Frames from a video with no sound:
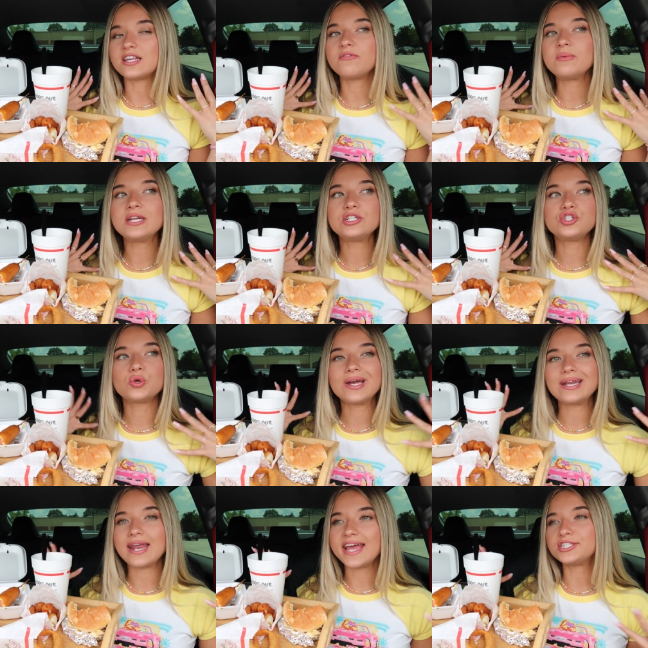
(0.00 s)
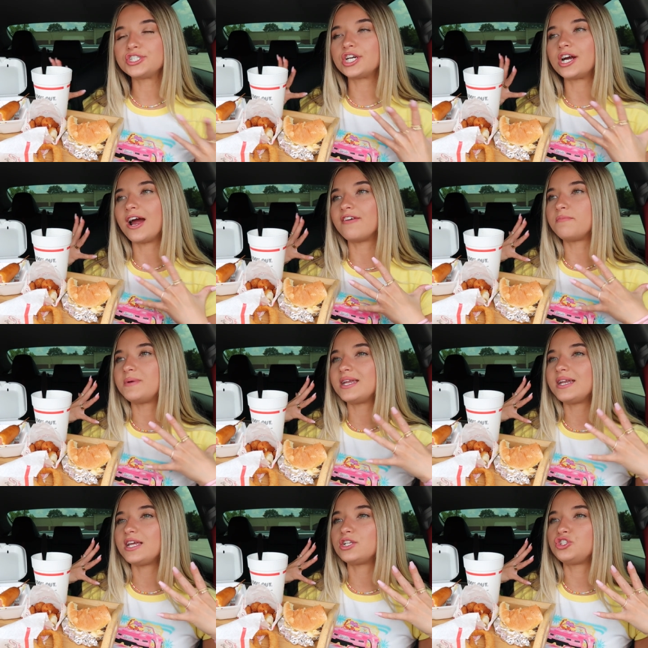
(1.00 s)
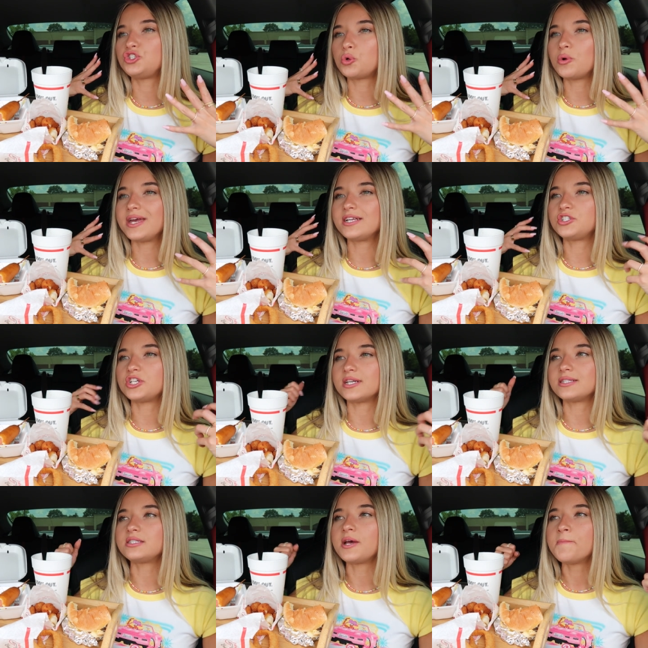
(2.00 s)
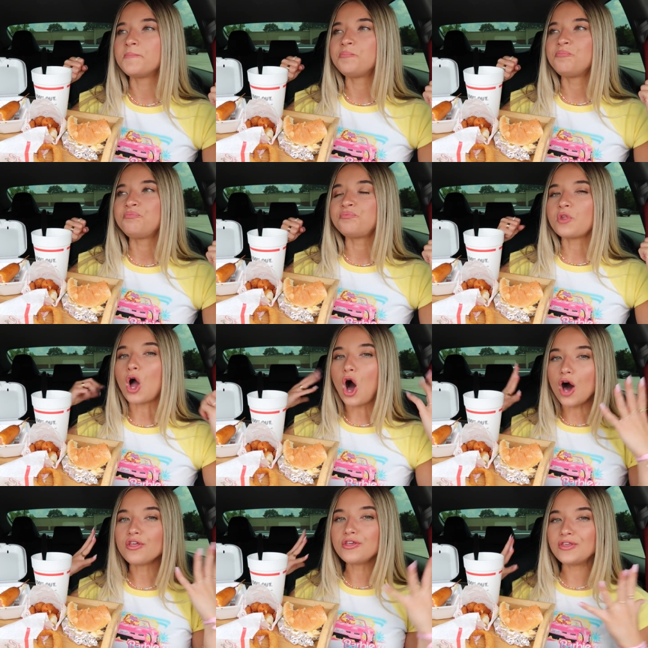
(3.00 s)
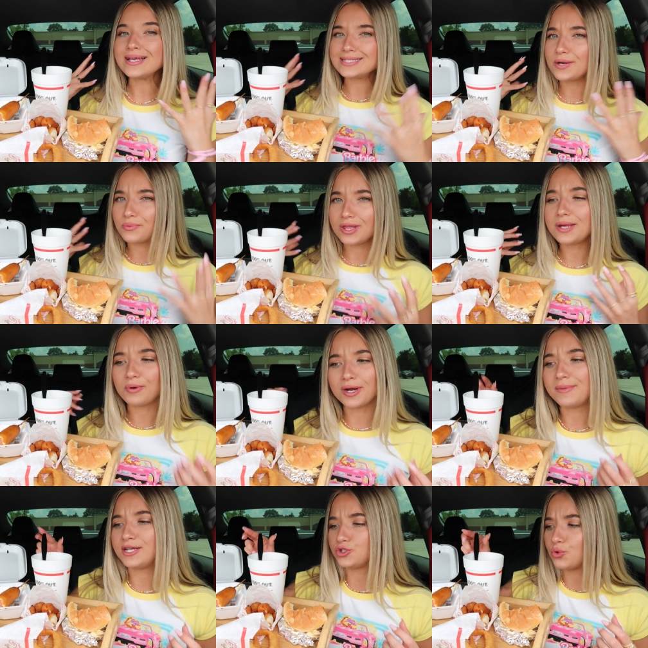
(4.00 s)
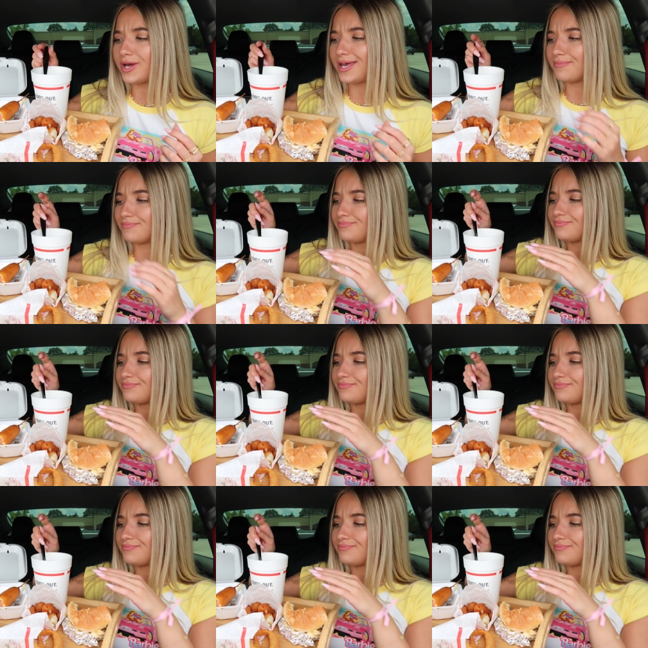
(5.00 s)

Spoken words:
I've been enjoying nature. I've been enjoying just all the things that really bring me joy.